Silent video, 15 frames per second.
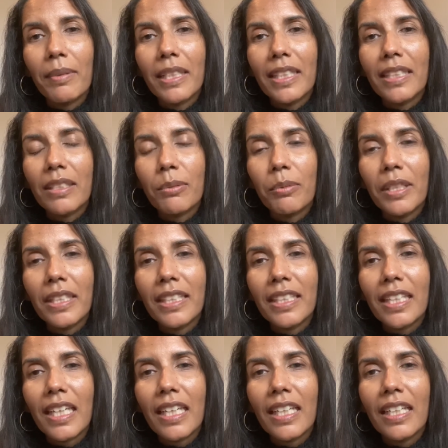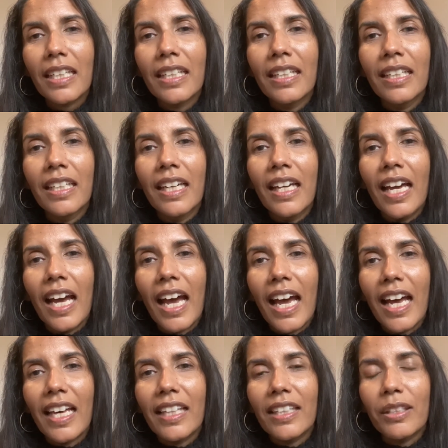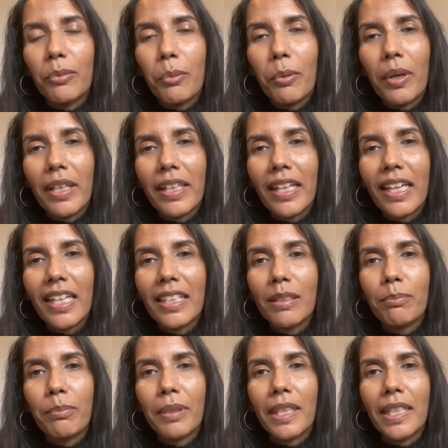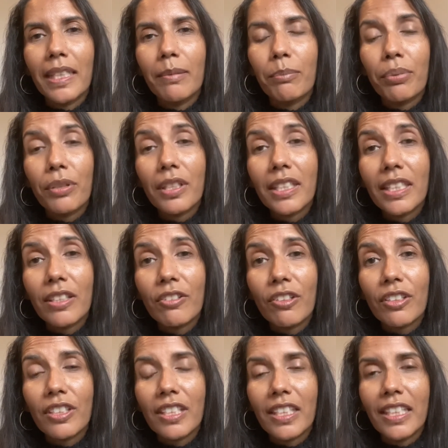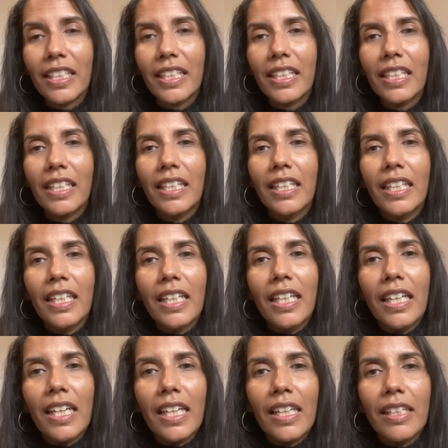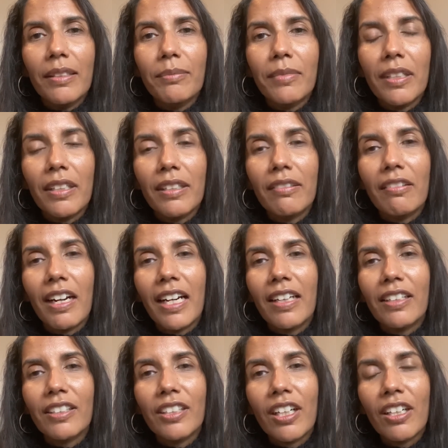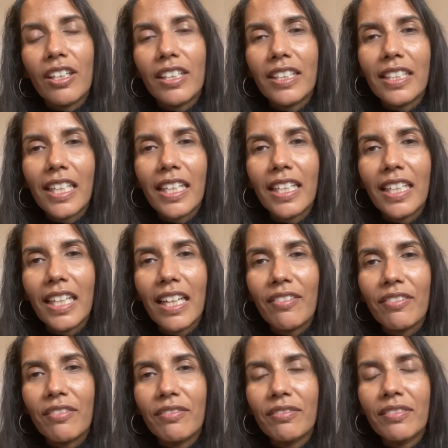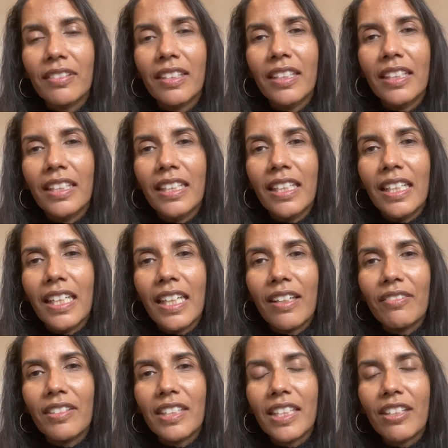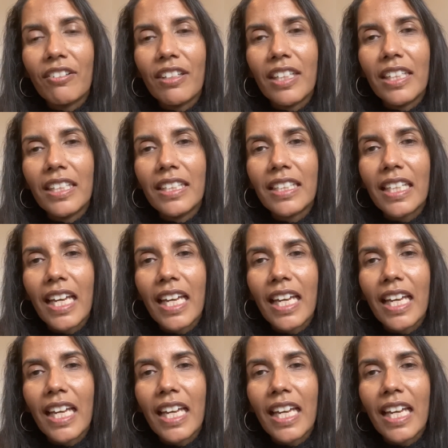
into winter and the weather has been pretty grotty, around 9, 10, 11 degrees.